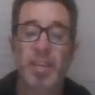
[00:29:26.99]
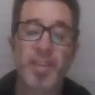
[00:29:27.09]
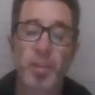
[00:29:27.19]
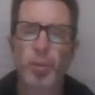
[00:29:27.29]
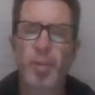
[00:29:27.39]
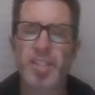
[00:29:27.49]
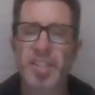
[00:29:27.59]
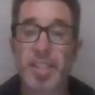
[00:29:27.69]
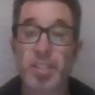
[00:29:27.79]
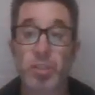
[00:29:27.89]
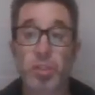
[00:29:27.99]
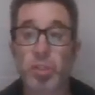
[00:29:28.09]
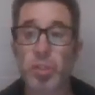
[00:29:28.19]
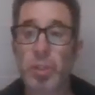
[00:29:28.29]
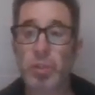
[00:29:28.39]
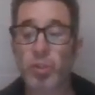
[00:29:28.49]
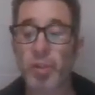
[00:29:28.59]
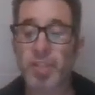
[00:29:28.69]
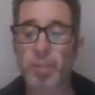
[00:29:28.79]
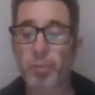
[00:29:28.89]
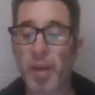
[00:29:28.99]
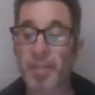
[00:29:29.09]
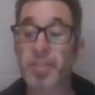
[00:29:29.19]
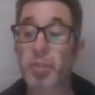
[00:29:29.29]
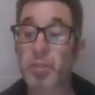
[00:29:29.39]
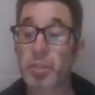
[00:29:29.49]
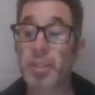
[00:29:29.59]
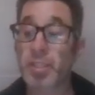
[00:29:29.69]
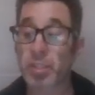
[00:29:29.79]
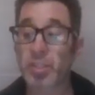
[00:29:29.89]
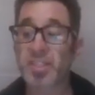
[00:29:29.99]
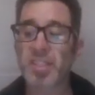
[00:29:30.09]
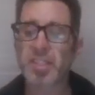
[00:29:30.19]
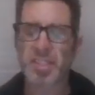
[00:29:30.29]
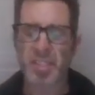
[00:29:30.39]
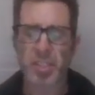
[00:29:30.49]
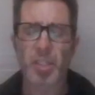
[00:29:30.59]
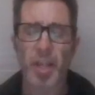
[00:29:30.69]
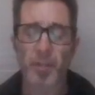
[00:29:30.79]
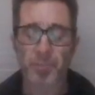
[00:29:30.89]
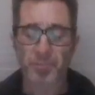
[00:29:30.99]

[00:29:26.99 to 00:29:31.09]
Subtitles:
and other organizations to trust their product, it says a lot,